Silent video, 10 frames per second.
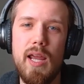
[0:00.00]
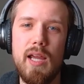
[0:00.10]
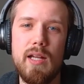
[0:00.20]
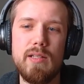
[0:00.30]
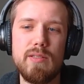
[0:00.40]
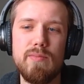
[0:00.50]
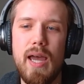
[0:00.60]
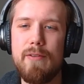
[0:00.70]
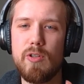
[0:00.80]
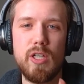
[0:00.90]
And
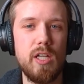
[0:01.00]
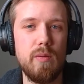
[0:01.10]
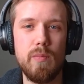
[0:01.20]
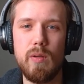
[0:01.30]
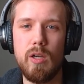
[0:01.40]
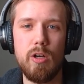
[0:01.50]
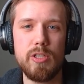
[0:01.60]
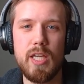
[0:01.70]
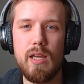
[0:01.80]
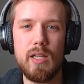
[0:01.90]
after Kingdom
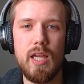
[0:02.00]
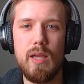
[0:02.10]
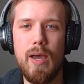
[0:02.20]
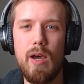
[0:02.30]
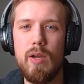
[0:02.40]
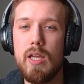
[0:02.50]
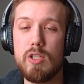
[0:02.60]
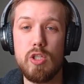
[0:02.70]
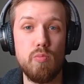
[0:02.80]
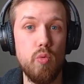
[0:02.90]
Hearts kind of came out, it
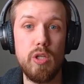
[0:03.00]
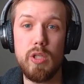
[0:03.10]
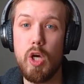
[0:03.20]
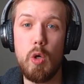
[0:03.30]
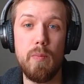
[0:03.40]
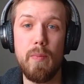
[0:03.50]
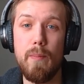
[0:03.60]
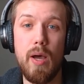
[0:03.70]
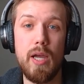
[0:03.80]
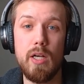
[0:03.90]
just really opened my
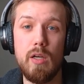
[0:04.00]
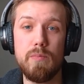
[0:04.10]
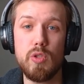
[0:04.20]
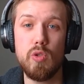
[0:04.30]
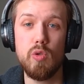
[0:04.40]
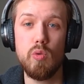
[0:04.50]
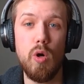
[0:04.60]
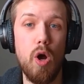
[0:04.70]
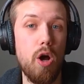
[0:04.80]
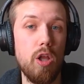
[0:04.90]
mind up
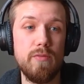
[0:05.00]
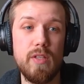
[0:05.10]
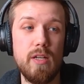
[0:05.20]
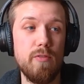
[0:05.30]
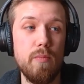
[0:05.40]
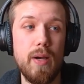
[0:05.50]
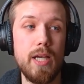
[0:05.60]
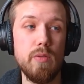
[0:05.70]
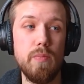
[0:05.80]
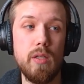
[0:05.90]
to all of the different
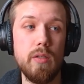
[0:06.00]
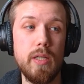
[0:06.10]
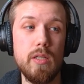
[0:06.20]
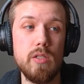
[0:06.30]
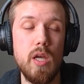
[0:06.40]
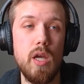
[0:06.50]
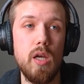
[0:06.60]
possibilities.